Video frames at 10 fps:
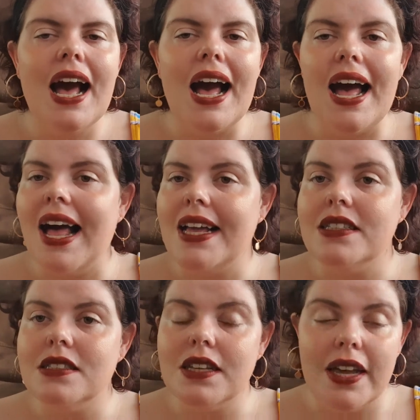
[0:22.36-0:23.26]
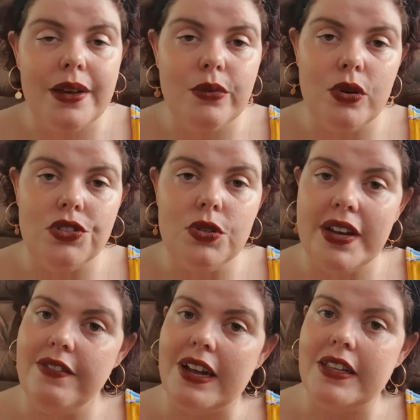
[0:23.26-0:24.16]
and it was
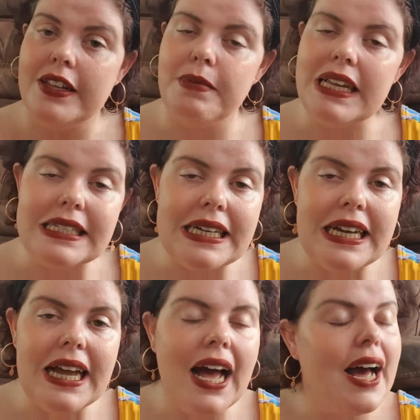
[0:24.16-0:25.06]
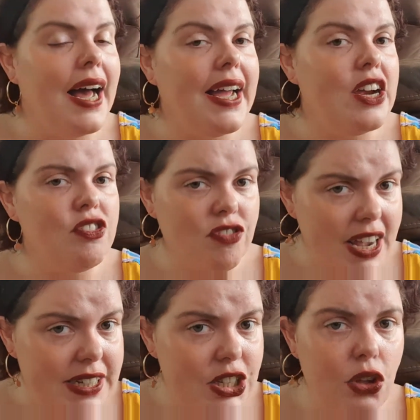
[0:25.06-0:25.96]
quite frankly amazing. I
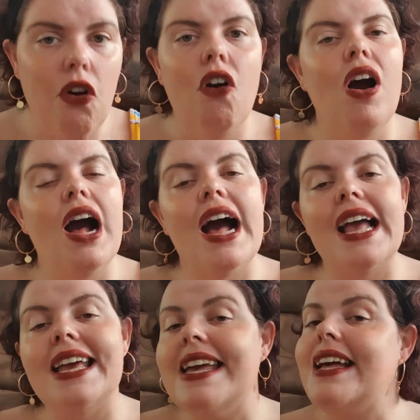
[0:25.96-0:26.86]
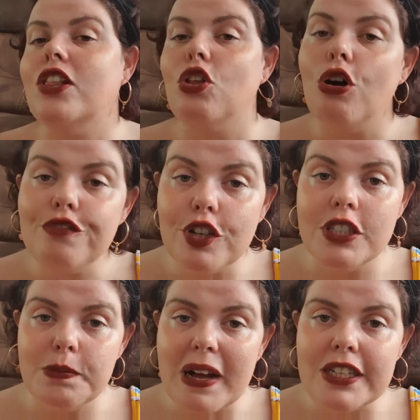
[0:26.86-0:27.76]
read a lot, I ate a lot of good
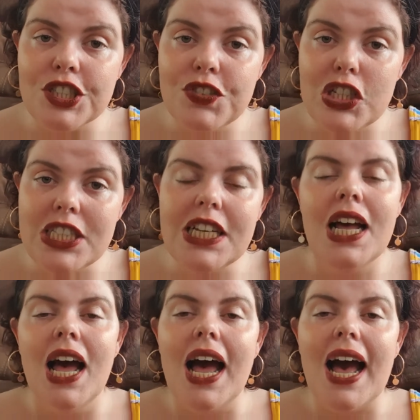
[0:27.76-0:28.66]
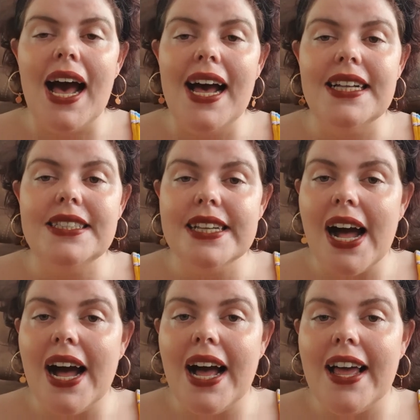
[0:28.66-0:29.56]
Spanish food, and
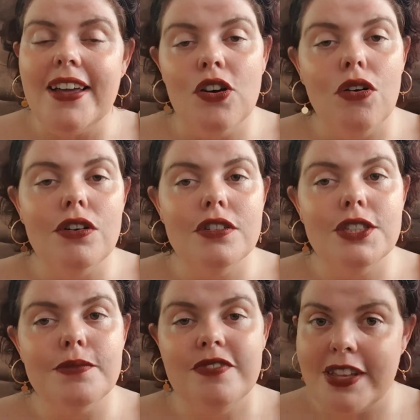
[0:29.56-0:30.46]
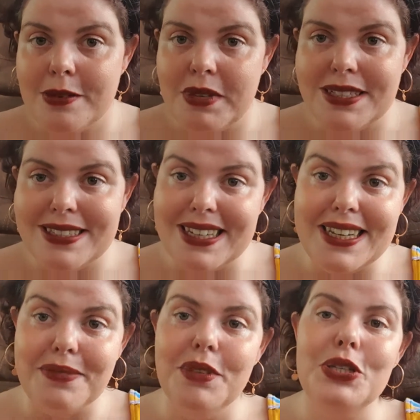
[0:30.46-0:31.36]
I got some vitamin
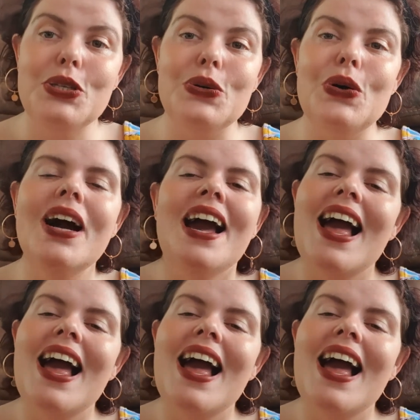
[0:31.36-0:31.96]
D. So